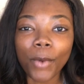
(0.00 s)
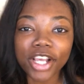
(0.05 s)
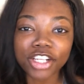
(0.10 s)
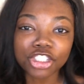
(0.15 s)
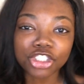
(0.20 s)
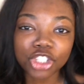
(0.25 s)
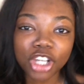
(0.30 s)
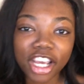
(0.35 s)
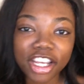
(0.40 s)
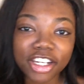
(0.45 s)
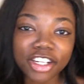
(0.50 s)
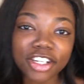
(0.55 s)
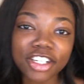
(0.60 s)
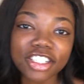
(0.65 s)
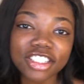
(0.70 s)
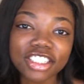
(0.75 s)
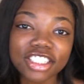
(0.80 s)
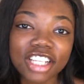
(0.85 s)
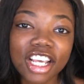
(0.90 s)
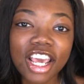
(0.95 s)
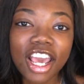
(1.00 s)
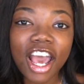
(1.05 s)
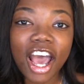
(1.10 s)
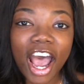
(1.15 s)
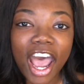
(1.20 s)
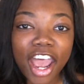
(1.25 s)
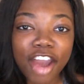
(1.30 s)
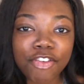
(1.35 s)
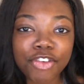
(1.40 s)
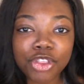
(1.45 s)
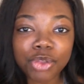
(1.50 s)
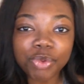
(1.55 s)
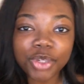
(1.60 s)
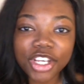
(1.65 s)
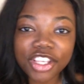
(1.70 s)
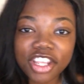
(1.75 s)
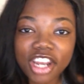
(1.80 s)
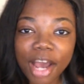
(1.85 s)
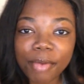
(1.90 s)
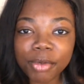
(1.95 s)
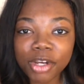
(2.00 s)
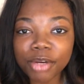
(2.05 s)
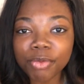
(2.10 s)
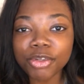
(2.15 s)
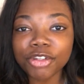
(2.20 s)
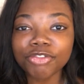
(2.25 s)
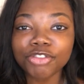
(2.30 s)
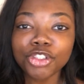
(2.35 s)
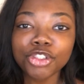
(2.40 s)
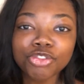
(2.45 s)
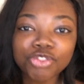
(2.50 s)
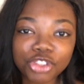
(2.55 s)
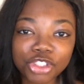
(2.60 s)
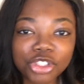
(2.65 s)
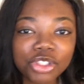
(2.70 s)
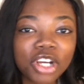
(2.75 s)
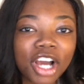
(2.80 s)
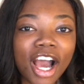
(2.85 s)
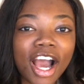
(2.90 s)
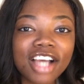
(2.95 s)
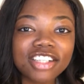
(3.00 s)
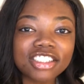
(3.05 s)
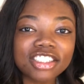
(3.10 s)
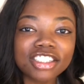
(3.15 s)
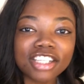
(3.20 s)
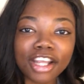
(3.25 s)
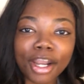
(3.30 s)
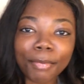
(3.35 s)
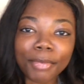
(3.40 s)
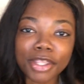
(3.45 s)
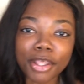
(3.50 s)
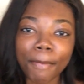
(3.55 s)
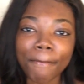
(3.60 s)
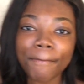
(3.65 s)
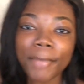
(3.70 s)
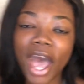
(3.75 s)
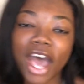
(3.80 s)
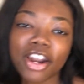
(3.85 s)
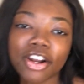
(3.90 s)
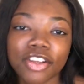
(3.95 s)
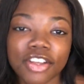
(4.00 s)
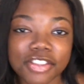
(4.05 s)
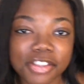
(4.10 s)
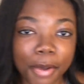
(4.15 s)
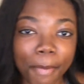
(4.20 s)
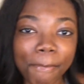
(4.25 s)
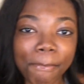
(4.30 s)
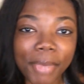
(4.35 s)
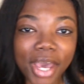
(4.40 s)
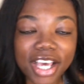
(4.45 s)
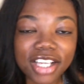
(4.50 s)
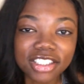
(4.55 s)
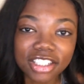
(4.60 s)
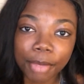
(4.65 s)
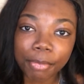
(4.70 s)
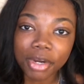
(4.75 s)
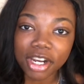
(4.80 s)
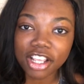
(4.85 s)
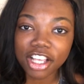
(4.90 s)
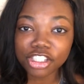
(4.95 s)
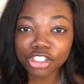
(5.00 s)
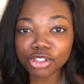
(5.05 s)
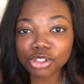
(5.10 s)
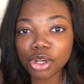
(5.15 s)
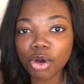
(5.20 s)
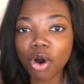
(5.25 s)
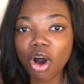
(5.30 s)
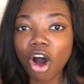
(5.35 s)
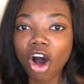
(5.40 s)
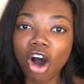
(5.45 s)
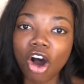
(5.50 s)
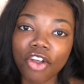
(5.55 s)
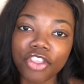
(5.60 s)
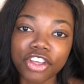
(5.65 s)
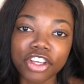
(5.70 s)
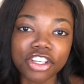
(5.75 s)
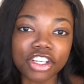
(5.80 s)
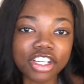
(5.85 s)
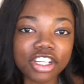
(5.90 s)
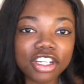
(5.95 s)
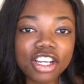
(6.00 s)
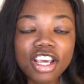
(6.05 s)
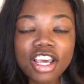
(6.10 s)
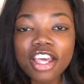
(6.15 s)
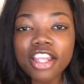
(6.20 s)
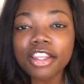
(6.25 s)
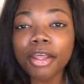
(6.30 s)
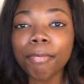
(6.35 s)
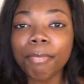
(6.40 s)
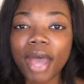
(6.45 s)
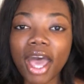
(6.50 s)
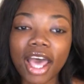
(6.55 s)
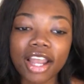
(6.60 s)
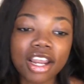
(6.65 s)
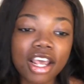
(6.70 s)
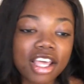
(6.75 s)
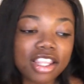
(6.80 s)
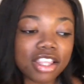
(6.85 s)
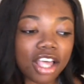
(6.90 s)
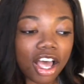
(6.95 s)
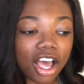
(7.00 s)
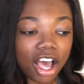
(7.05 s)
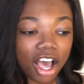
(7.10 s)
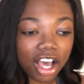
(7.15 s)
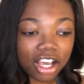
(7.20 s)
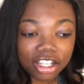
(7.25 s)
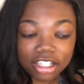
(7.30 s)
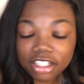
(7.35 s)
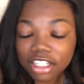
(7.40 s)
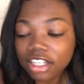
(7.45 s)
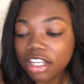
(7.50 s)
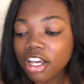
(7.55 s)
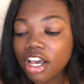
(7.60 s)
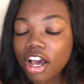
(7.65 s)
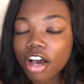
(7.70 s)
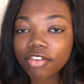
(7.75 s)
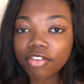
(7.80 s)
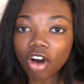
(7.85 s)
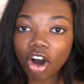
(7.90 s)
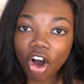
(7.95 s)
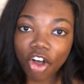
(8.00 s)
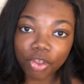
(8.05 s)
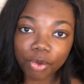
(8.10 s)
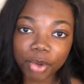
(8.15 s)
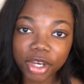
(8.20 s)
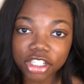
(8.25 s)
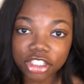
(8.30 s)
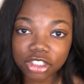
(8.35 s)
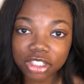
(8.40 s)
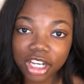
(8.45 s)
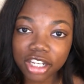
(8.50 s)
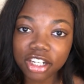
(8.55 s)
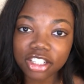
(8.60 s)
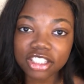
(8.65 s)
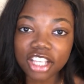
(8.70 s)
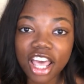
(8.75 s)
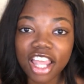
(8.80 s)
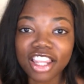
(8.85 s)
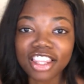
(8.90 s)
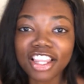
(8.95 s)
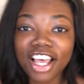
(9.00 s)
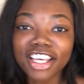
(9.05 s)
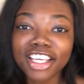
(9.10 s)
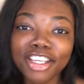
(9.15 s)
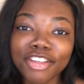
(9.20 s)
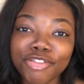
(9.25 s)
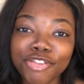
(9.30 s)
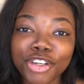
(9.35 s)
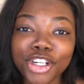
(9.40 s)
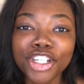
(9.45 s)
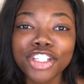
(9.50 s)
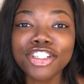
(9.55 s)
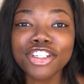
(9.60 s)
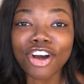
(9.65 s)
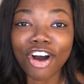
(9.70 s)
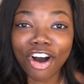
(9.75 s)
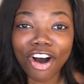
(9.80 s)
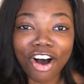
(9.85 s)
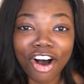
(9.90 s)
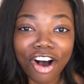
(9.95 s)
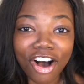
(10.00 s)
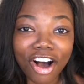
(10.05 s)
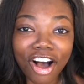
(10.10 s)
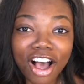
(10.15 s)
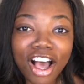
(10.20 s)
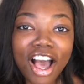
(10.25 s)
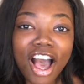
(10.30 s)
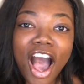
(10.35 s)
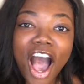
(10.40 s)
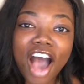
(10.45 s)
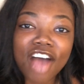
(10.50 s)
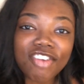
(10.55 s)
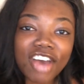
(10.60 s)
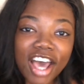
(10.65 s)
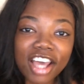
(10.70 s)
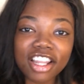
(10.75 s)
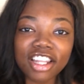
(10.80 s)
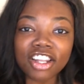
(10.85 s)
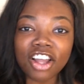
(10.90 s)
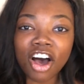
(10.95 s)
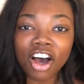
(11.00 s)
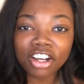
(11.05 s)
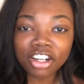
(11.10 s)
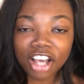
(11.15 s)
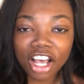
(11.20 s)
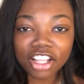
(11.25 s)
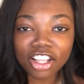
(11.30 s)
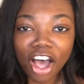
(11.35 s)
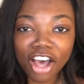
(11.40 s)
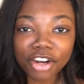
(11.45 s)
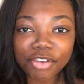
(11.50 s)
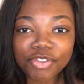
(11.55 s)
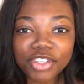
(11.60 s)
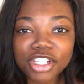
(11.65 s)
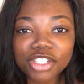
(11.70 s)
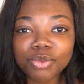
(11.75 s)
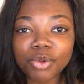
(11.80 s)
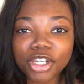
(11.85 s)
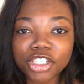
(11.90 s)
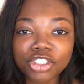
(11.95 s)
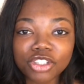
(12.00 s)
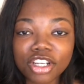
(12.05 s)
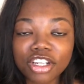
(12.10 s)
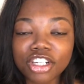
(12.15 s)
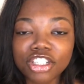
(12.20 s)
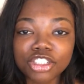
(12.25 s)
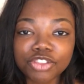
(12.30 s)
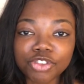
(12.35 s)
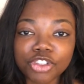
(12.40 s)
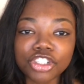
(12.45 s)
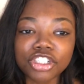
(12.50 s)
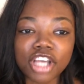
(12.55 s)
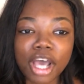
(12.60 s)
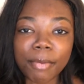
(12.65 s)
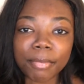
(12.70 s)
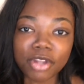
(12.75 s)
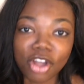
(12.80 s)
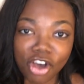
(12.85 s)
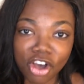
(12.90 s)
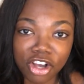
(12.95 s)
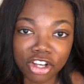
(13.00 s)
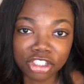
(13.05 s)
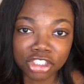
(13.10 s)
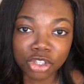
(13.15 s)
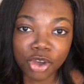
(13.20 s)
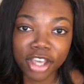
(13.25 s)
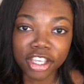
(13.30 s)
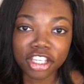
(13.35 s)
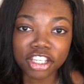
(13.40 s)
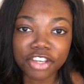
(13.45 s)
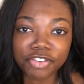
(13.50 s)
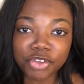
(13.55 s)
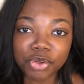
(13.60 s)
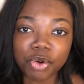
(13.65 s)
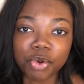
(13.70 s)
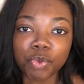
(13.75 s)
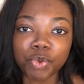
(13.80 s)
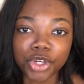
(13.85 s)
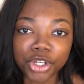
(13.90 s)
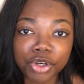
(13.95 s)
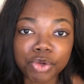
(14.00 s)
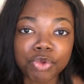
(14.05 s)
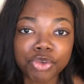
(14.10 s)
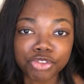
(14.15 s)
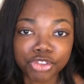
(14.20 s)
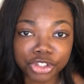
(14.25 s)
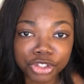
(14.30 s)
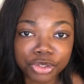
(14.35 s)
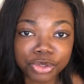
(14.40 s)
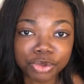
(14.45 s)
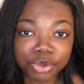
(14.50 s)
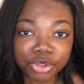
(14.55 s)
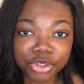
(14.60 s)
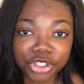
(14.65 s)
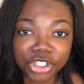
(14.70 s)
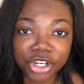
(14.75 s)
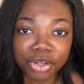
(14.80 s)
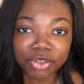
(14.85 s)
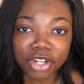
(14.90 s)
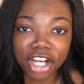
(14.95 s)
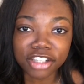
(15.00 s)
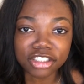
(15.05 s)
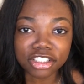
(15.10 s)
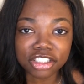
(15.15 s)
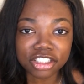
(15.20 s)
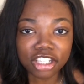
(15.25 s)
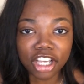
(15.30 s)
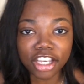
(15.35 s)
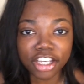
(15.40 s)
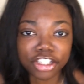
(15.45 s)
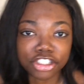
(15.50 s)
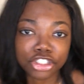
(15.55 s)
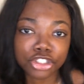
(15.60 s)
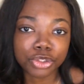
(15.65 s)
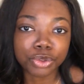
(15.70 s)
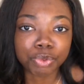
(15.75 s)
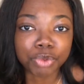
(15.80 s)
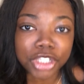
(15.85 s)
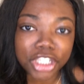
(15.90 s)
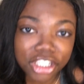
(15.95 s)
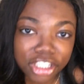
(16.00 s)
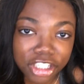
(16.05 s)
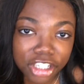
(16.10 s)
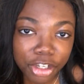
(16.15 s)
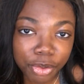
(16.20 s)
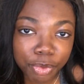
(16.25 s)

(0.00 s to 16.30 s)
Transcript: waist trainers. I have 3 that I'm going to review for you guys. It's going to be the battle of the best. I'm going to let you know all the good, the bad, the ugly of all the waist trainers. And lucky for y'all, I've had a lot of these waist trainers for dumb long, so I can give you a real review, you know, not just like a 2-week